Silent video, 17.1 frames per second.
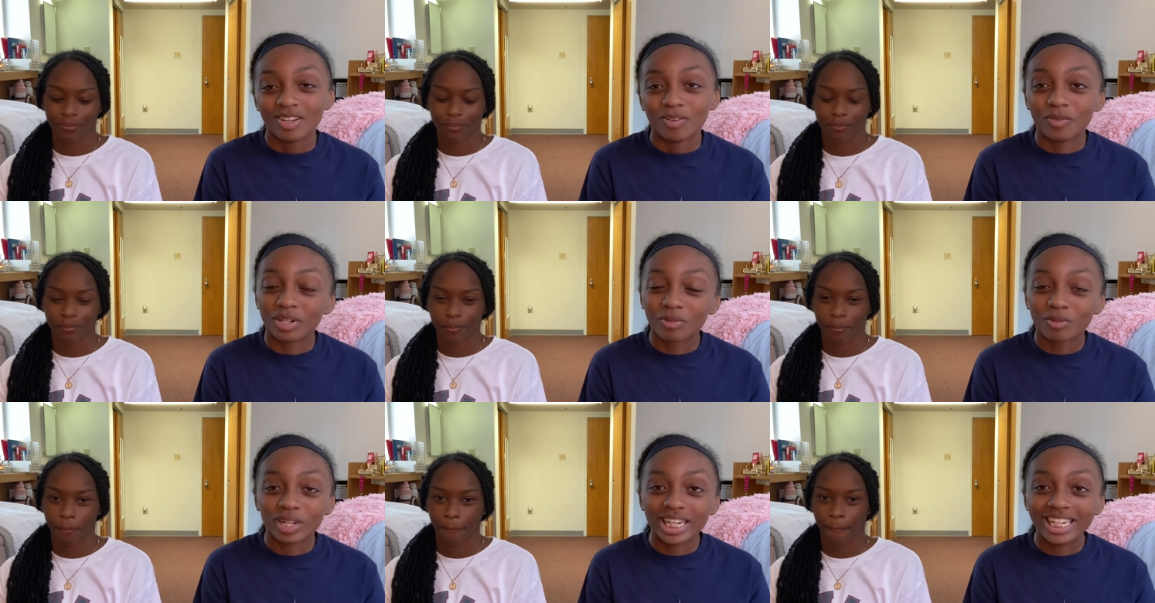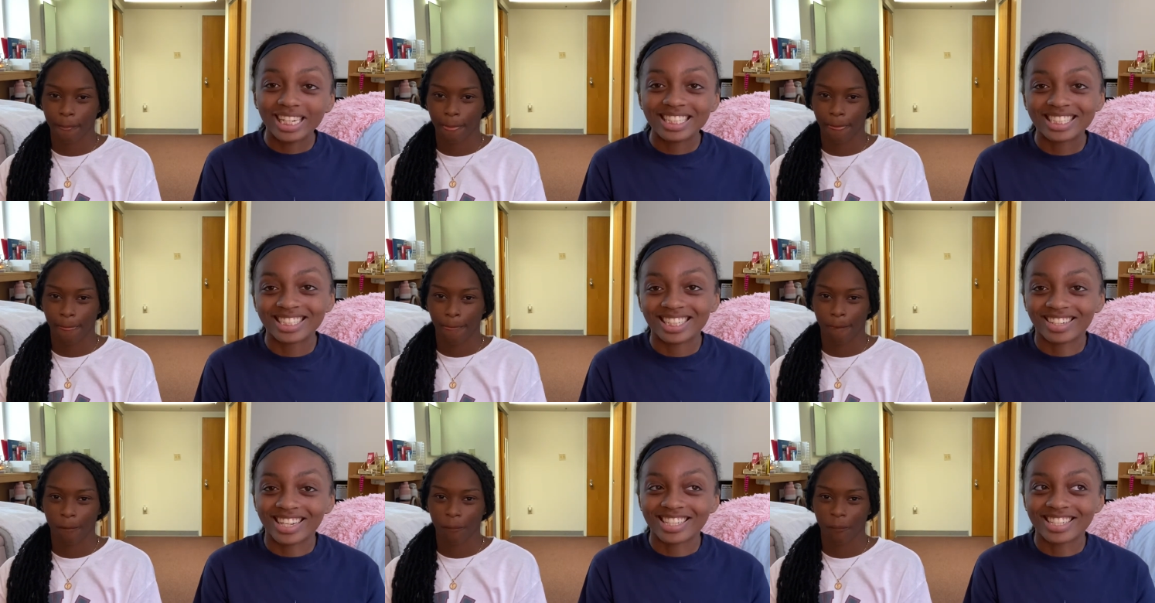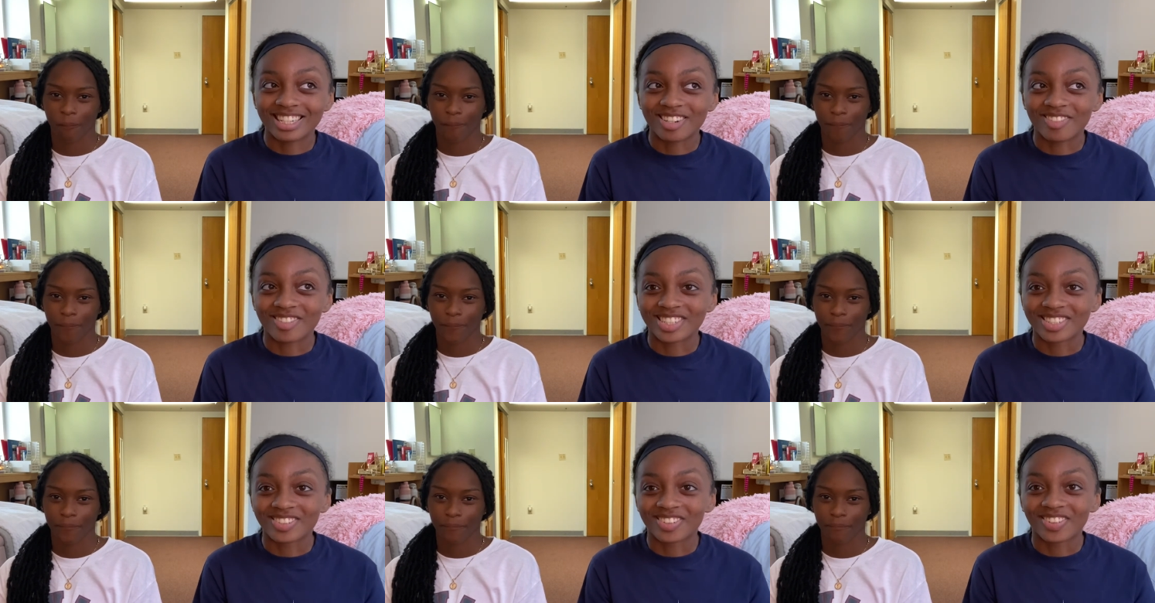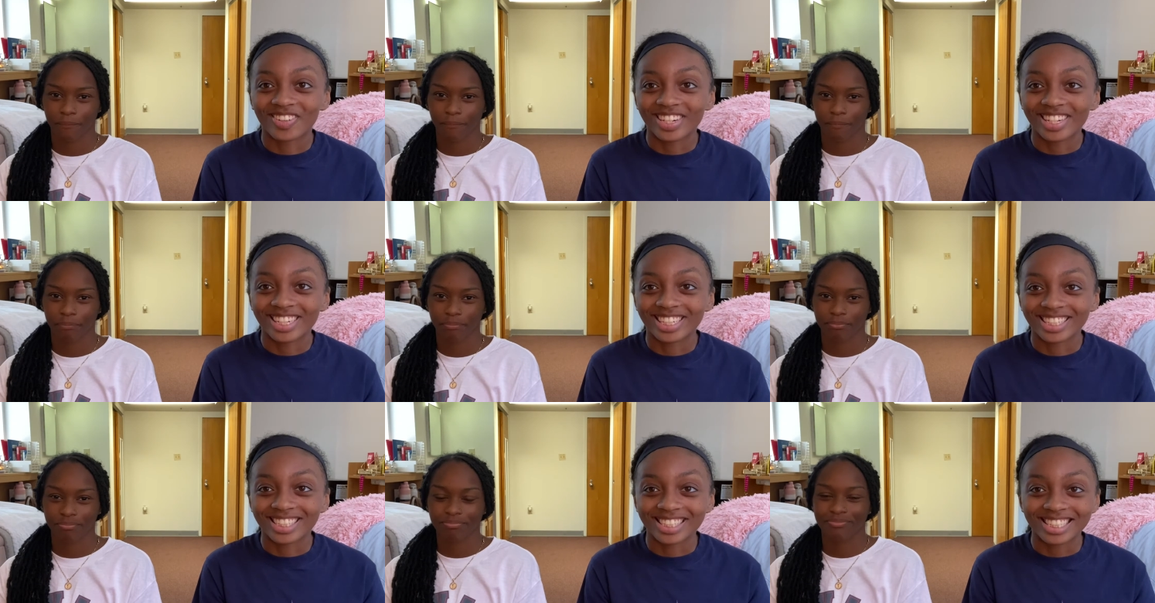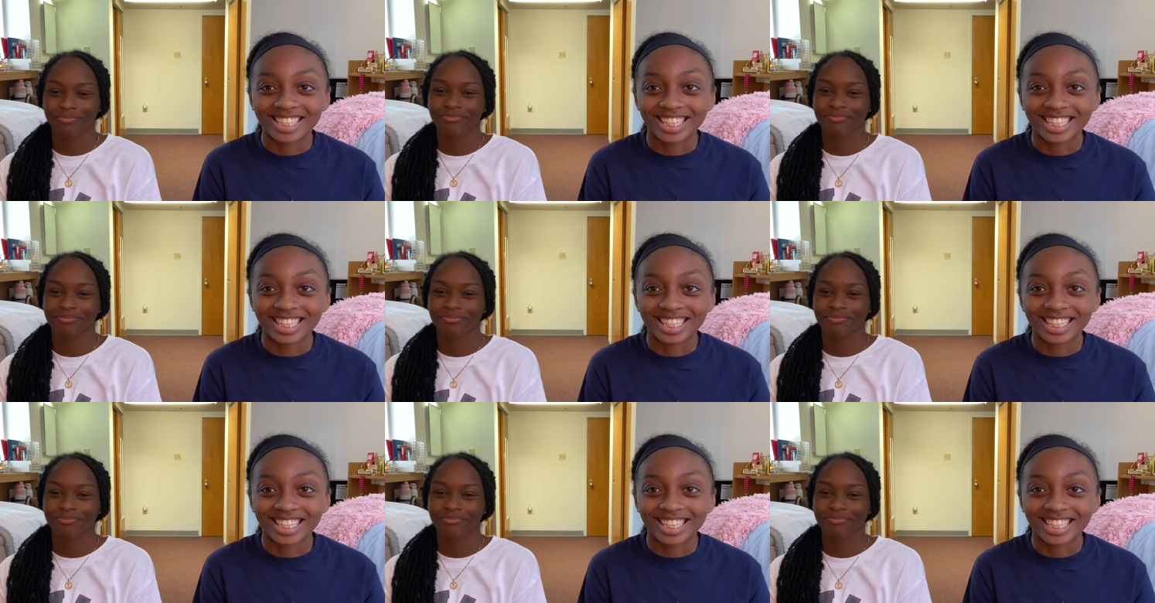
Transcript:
Speaker 1: When it rains, now that's a different story because